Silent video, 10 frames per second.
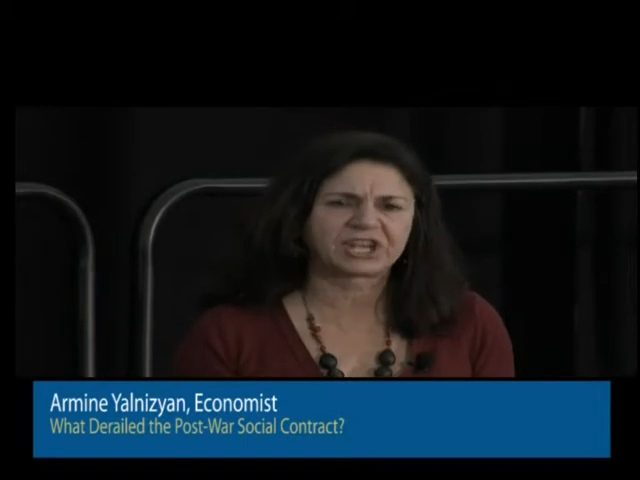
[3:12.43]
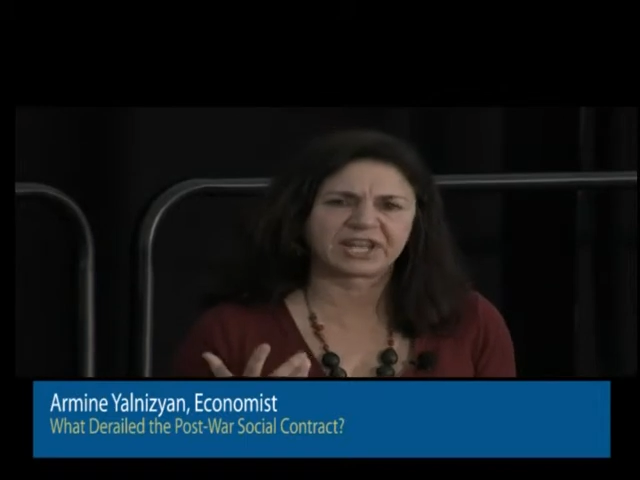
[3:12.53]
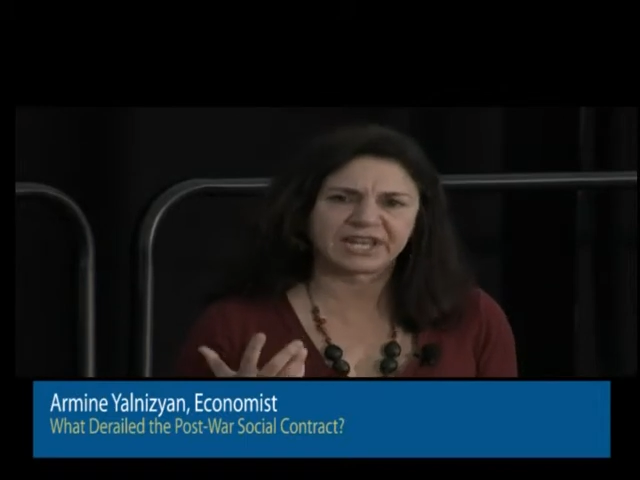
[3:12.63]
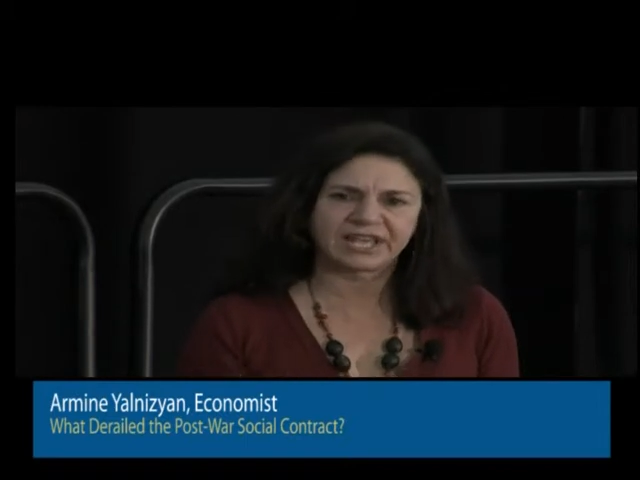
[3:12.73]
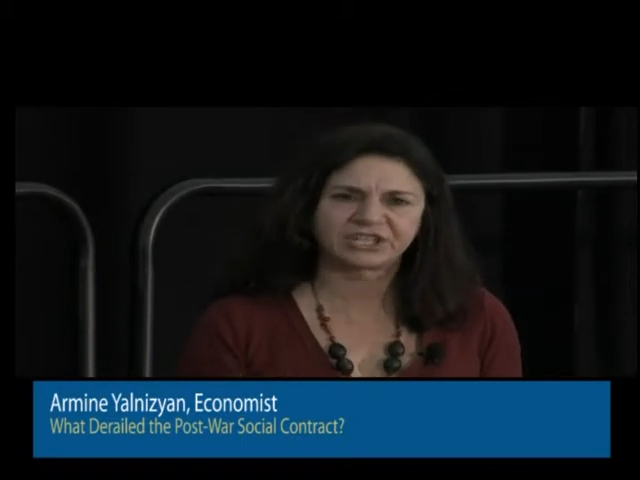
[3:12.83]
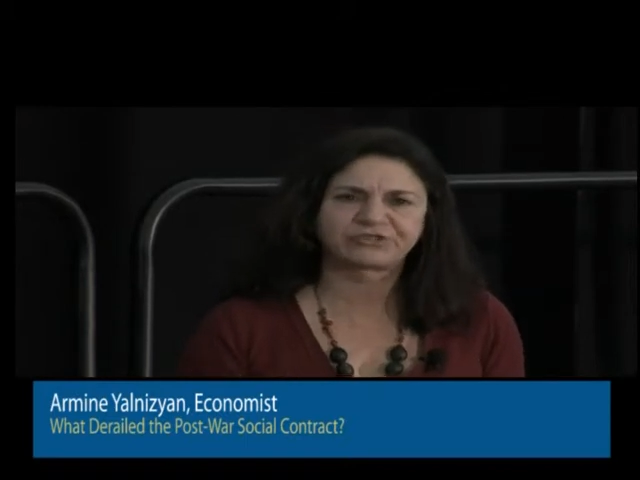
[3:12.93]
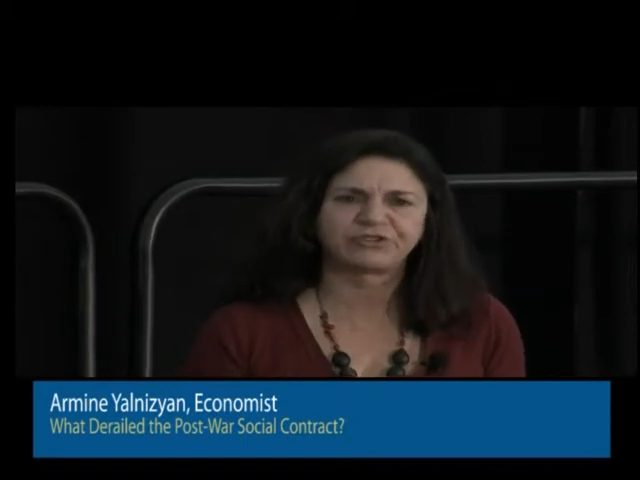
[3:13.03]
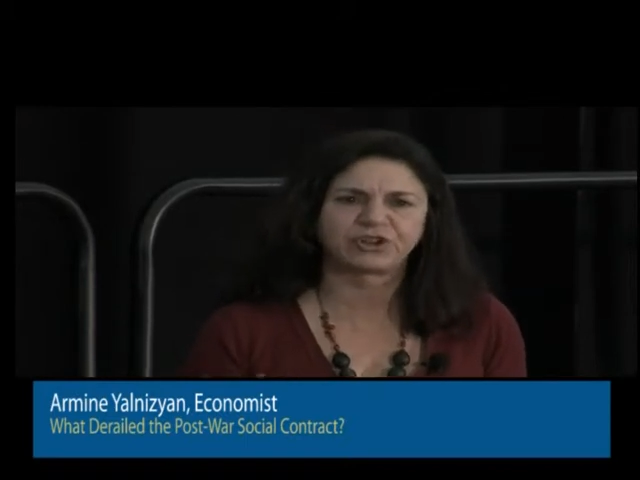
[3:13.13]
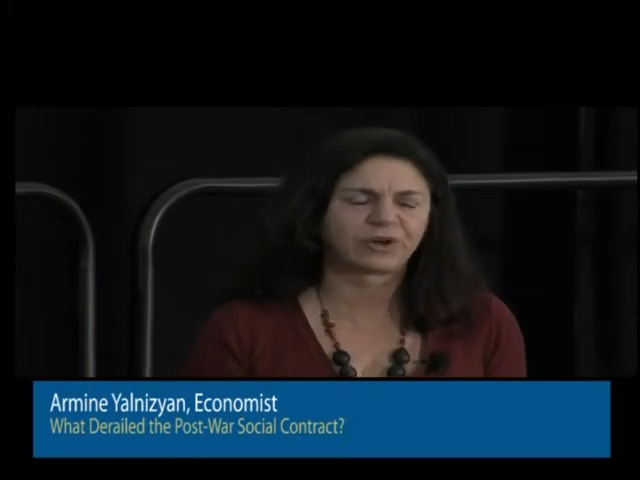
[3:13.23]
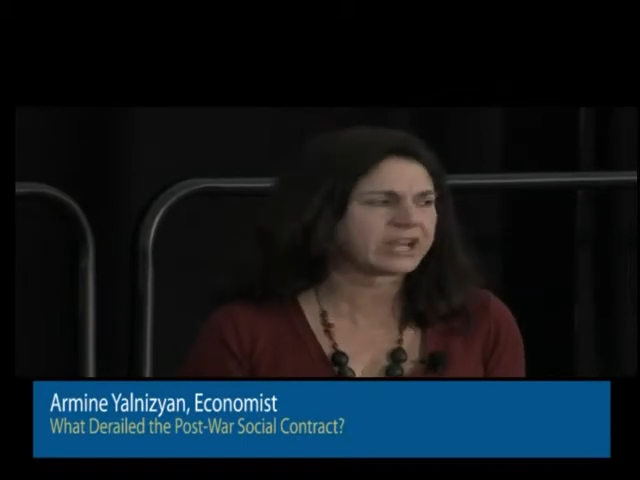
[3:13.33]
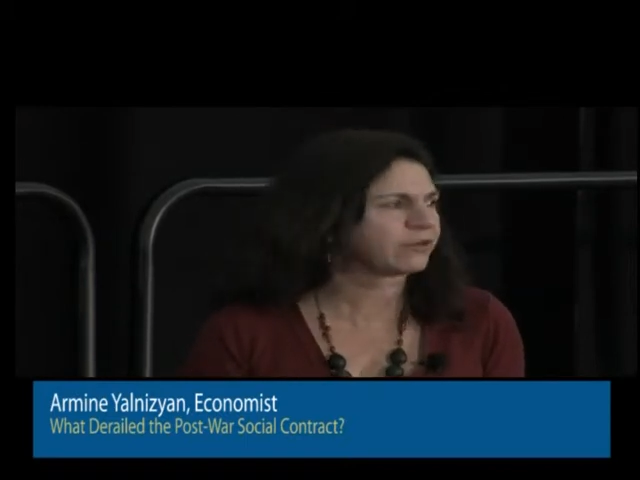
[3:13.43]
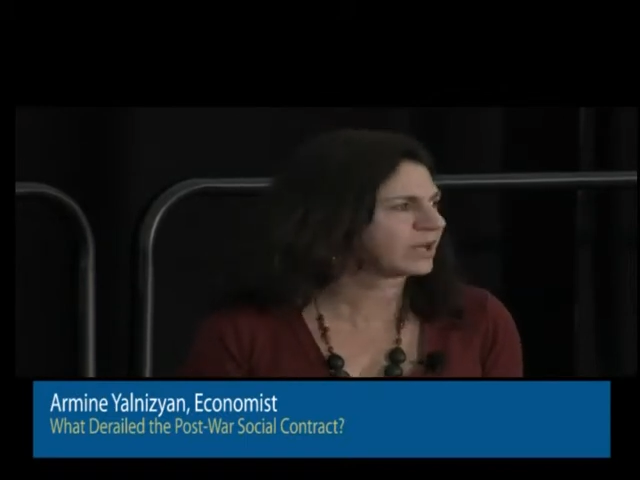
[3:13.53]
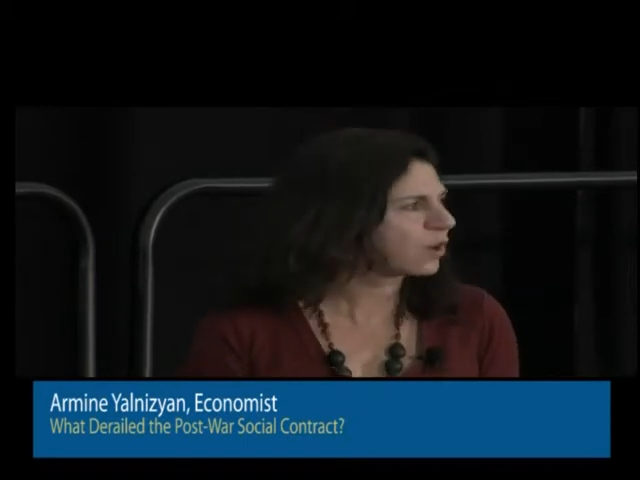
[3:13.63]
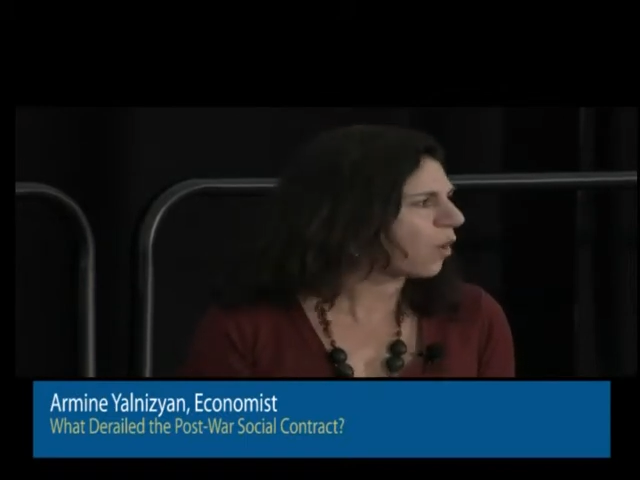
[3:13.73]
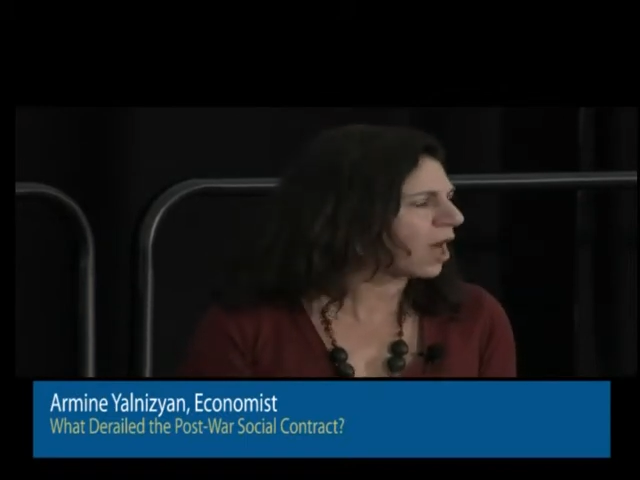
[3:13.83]
an itch for greater
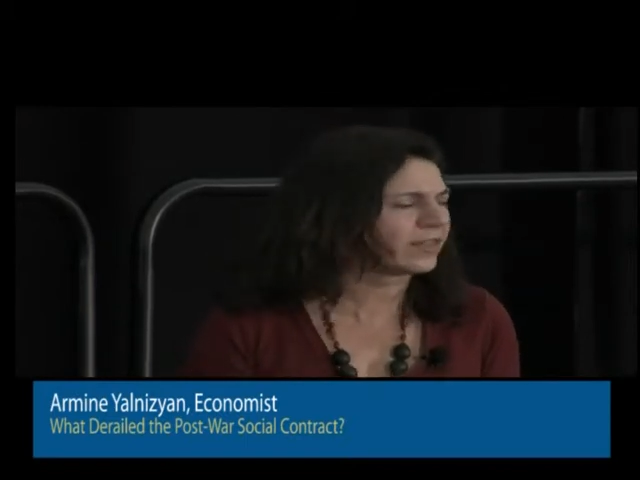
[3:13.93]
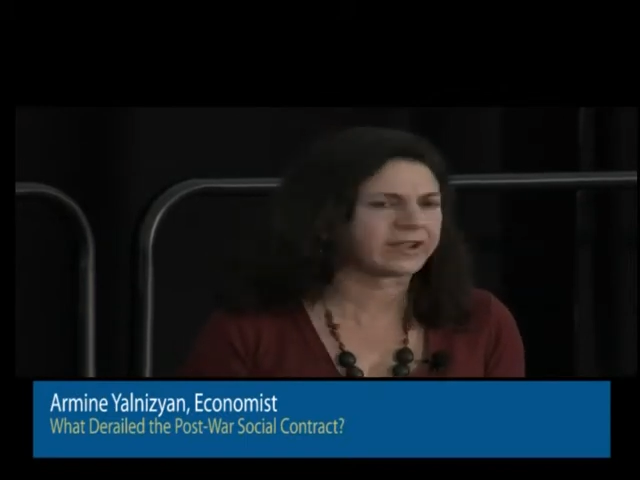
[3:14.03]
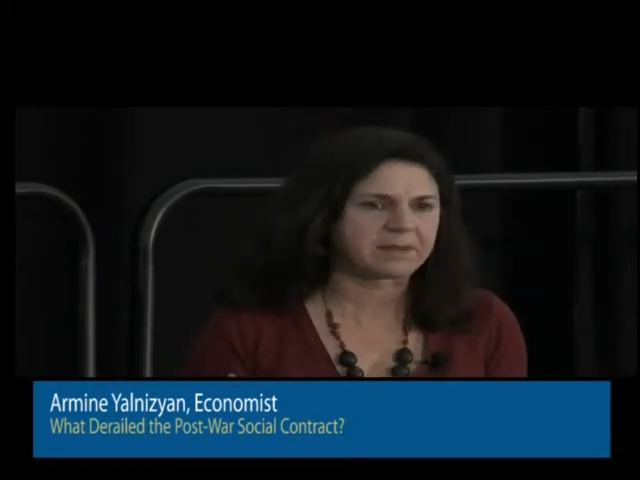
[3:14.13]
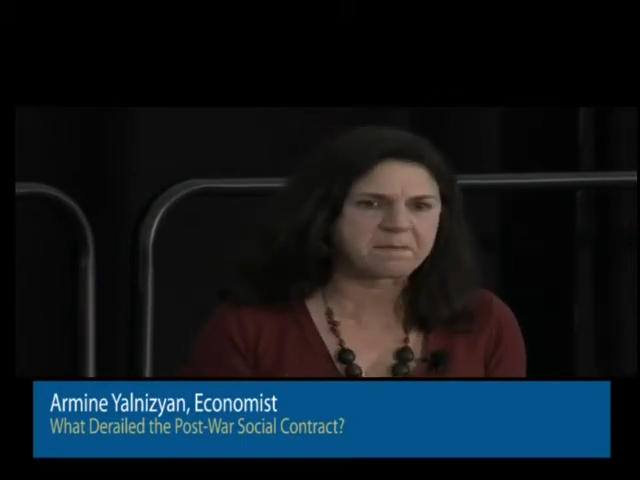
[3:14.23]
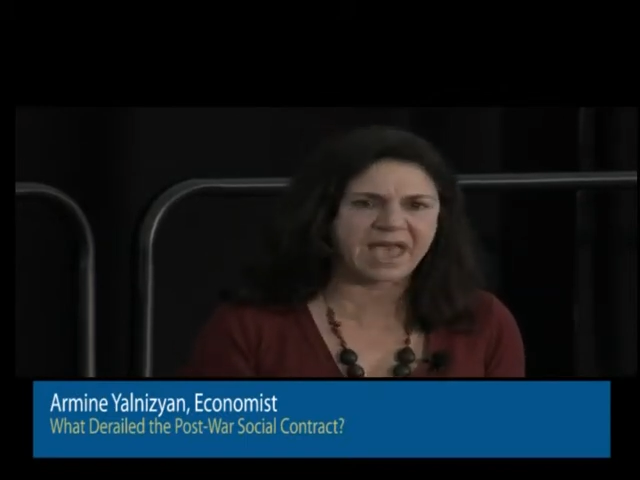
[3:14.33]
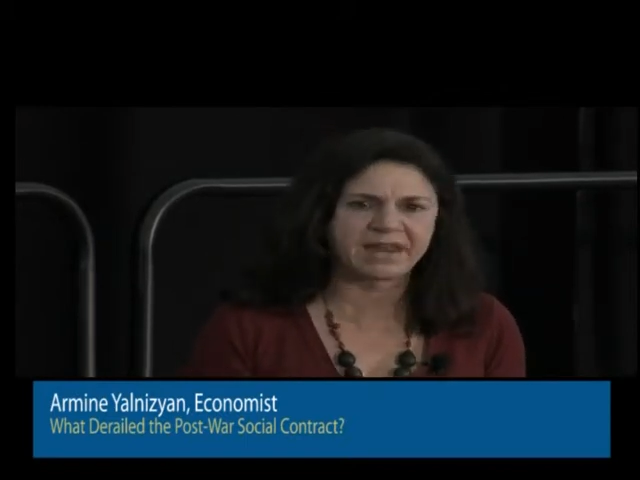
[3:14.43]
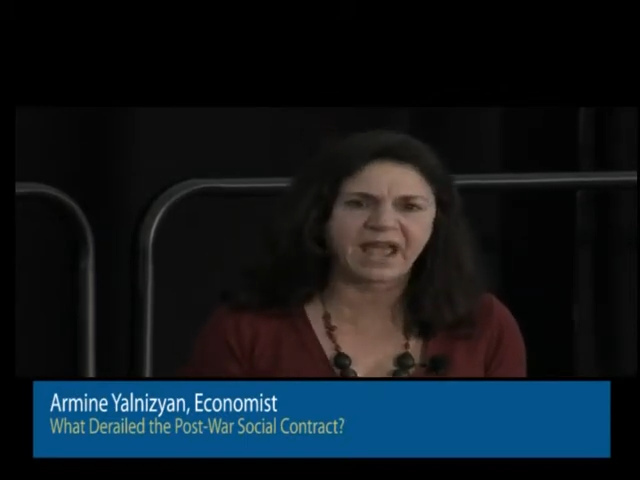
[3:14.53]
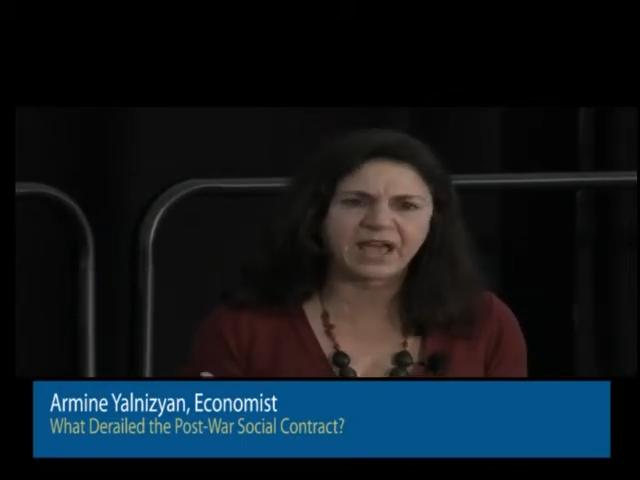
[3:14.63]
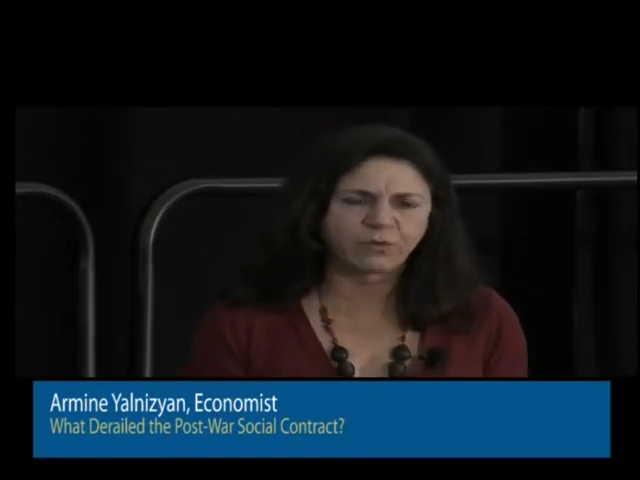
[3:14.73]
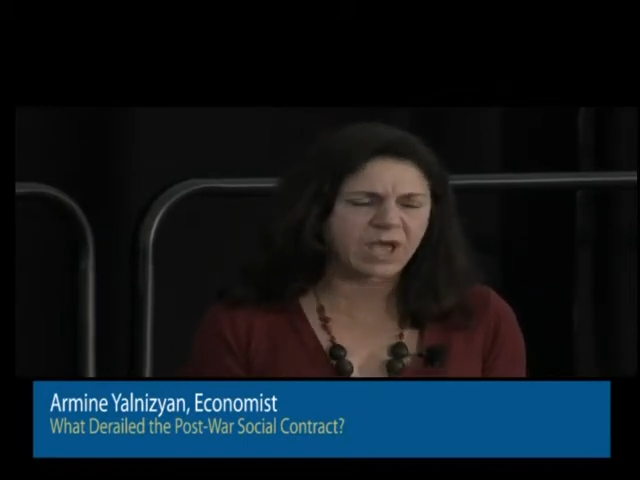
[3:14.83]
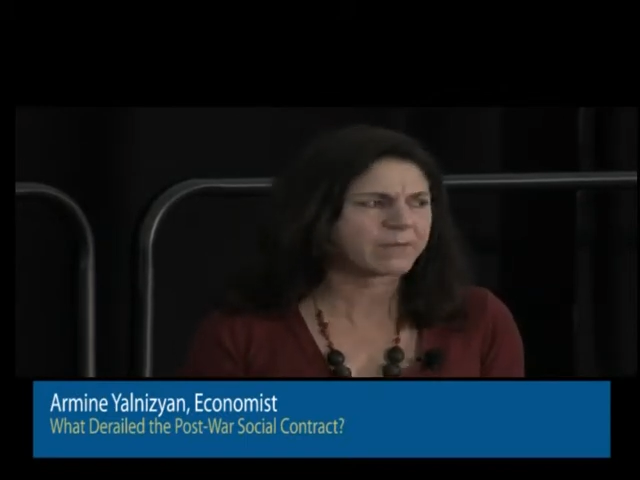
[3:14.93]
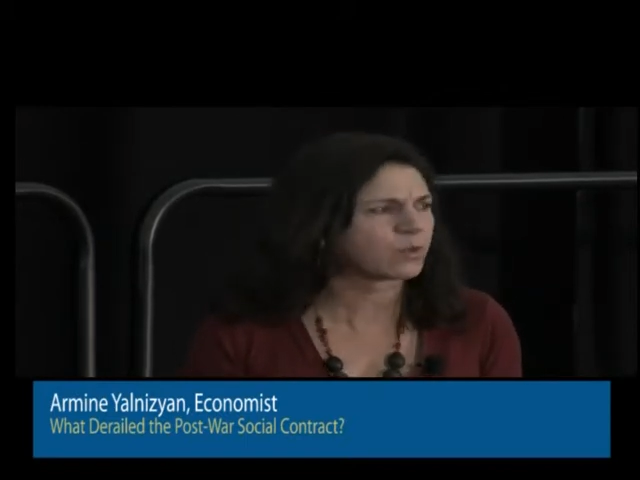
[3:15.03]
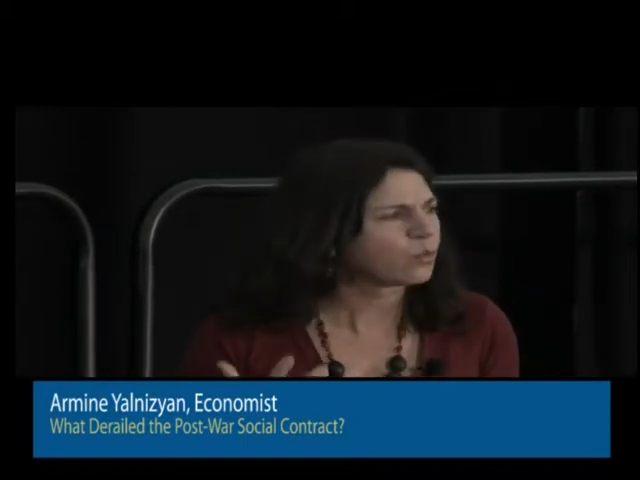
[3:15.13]
equality, men and women,